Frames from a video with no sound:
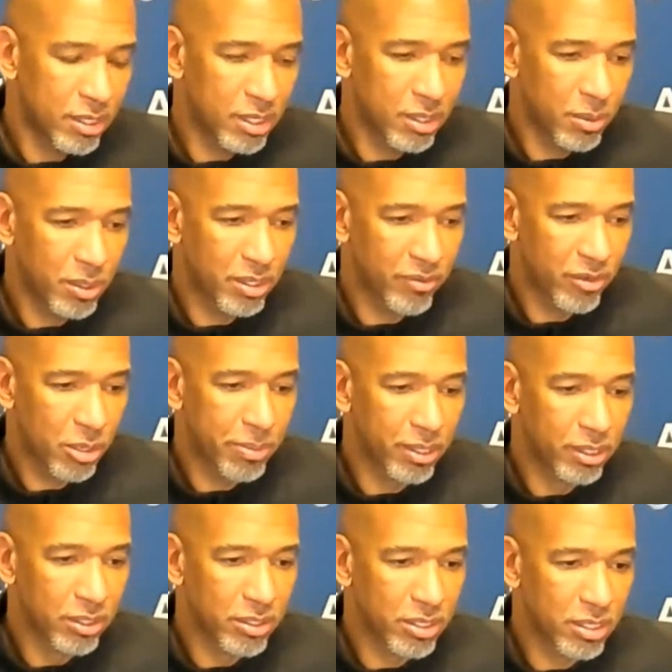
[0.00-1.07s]
one of our
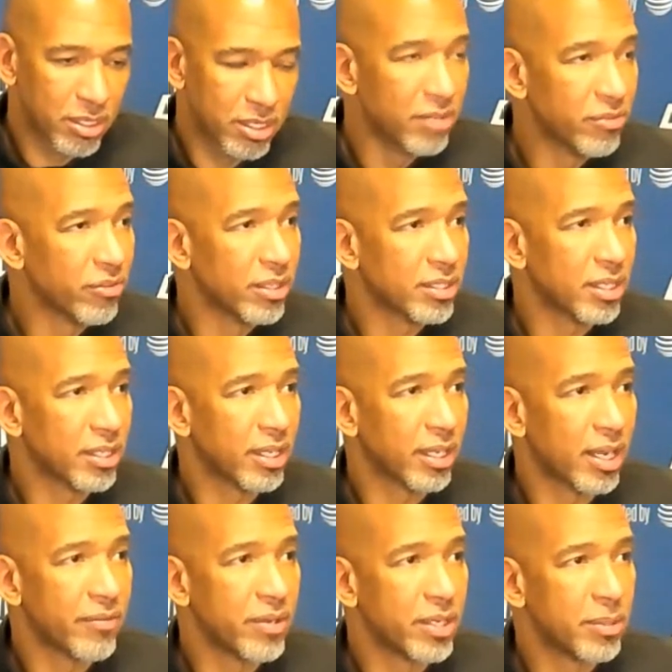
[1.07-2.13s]
pillars is defense. I
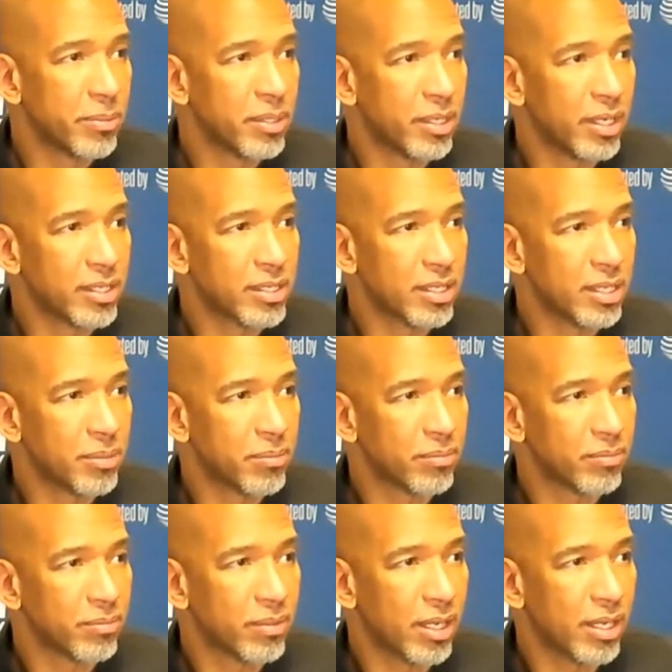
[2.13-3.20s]
think every NBA team
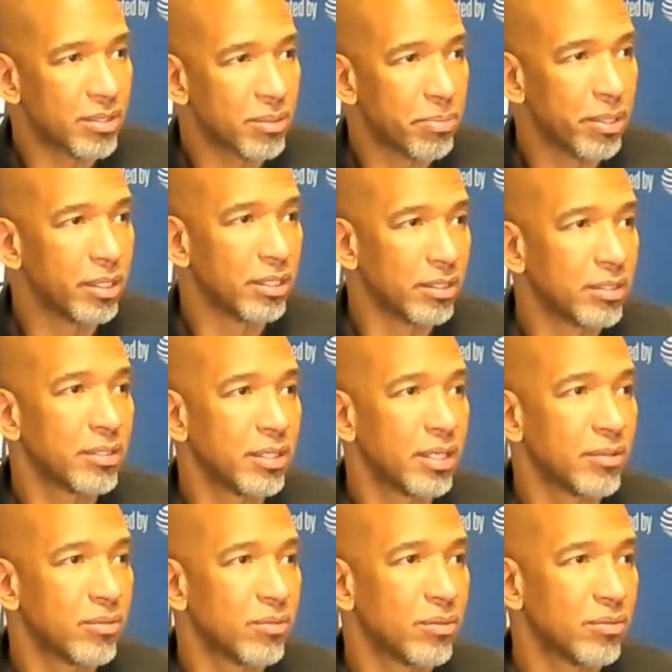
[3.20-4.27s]
has a pillar
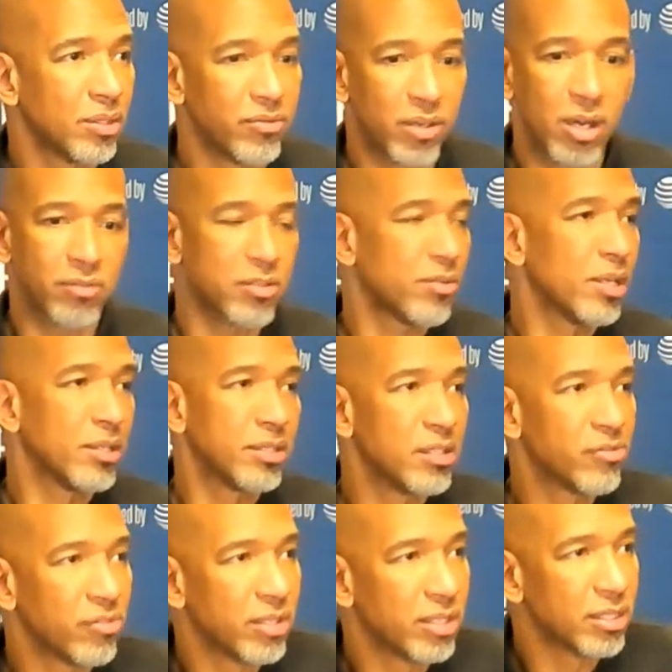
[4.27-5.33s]
that revolves around
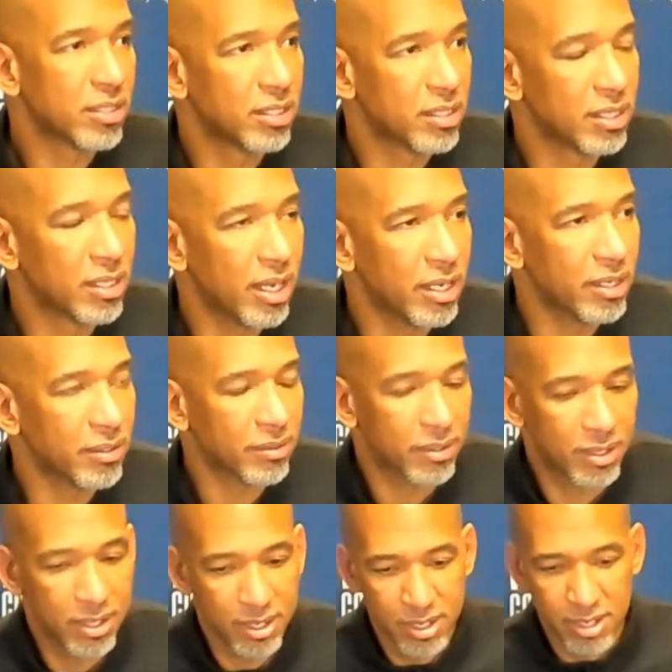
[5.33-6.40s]
defense, and tonight
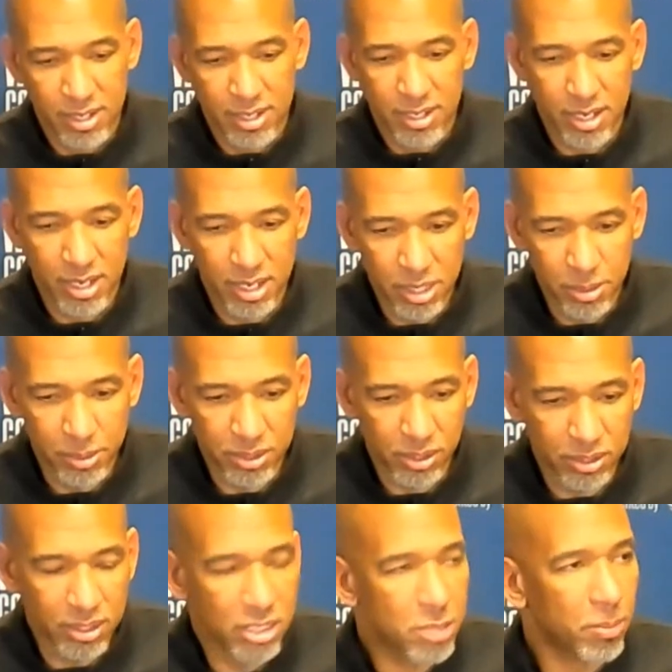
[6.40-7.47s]
it was
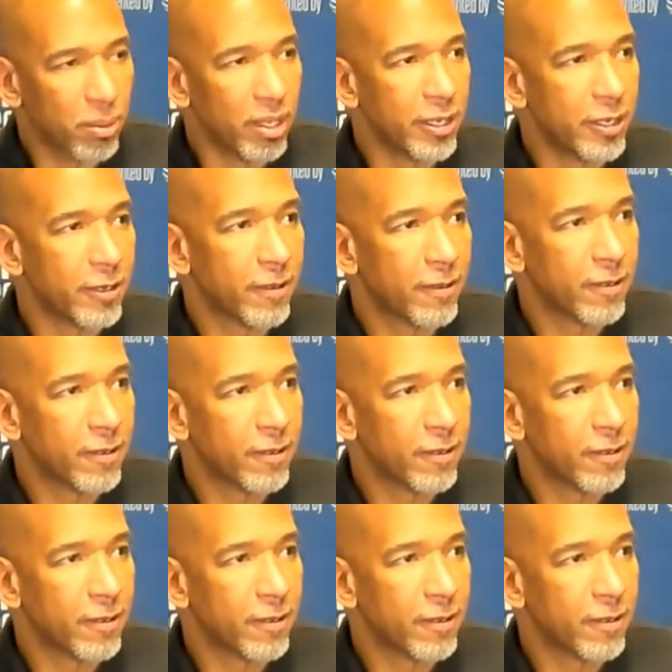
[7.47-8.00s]
on display.